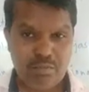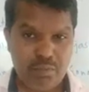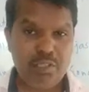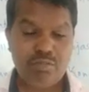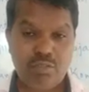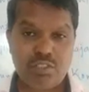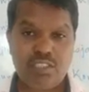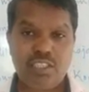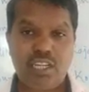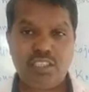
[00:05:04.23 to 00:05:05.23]
many forts
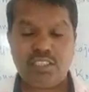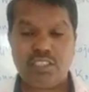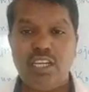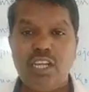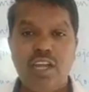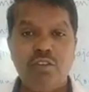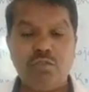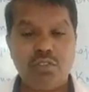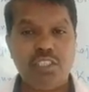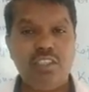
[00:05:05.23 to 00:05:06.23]
in the Rajasthan. I have
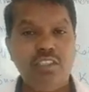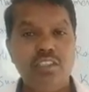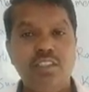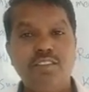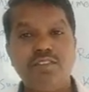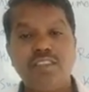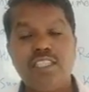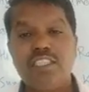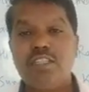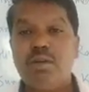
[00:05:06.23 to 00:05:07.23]
seen
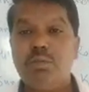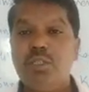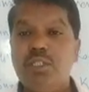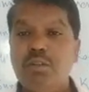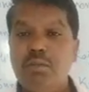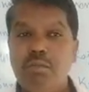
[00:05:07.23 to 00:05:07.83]
some of the